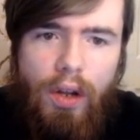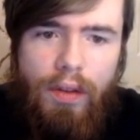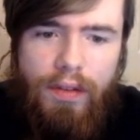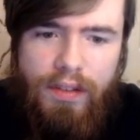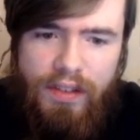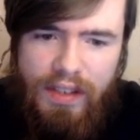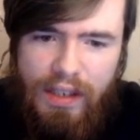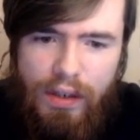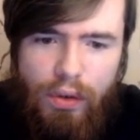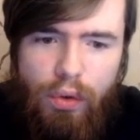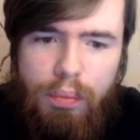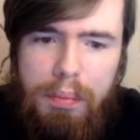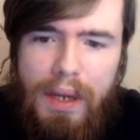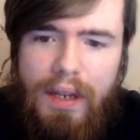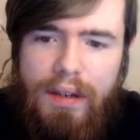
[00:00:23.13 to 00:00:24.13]
Zero
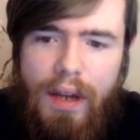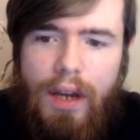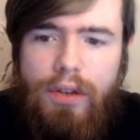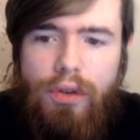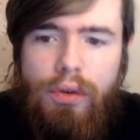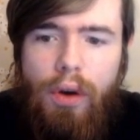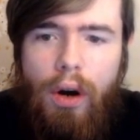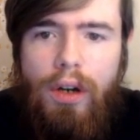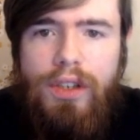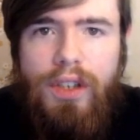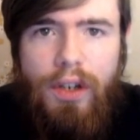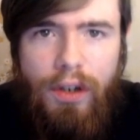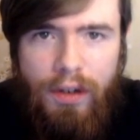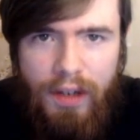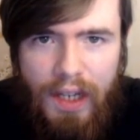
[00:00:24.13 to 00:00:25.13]
main deck URs
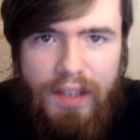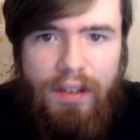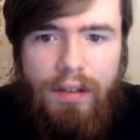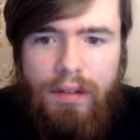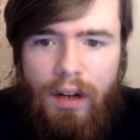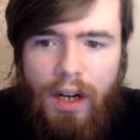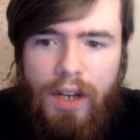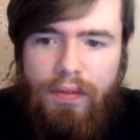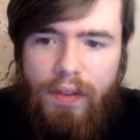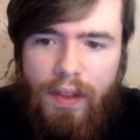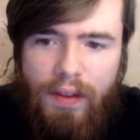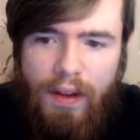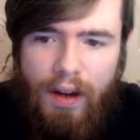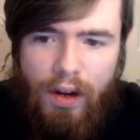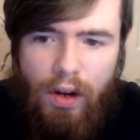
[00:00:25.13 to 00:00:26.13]
that are necessary for
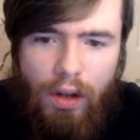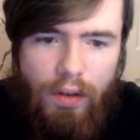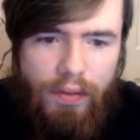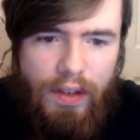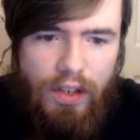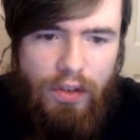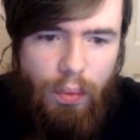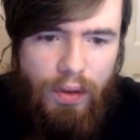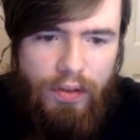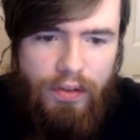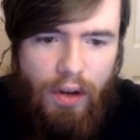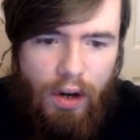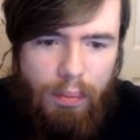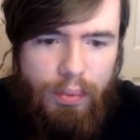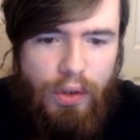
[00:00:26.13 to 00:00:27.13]
the deck. All of these ones
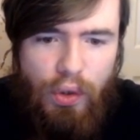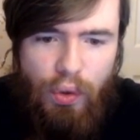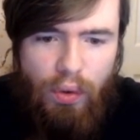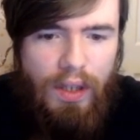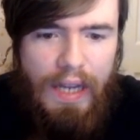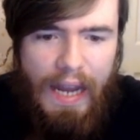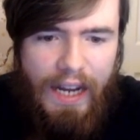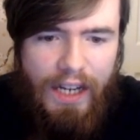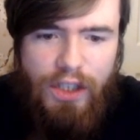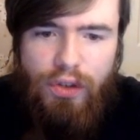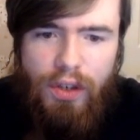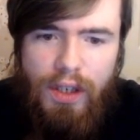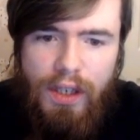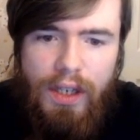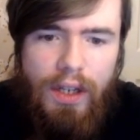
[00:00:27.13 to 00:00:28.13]
are purely
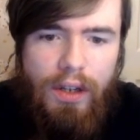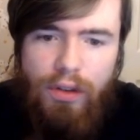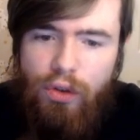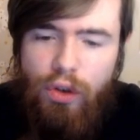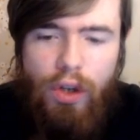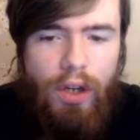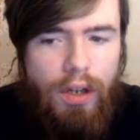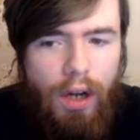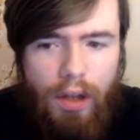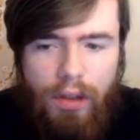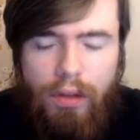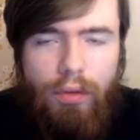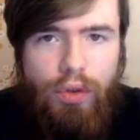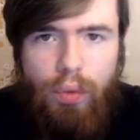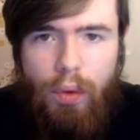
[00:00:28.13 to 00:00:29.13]
extra. You can cut
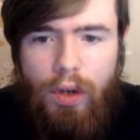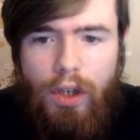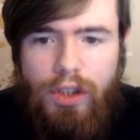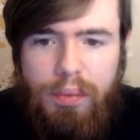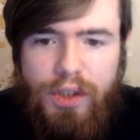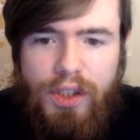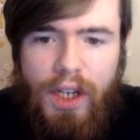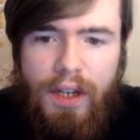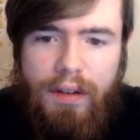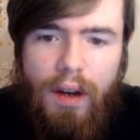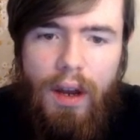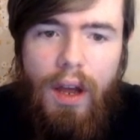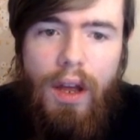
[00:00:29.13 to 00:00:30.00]
those 100%.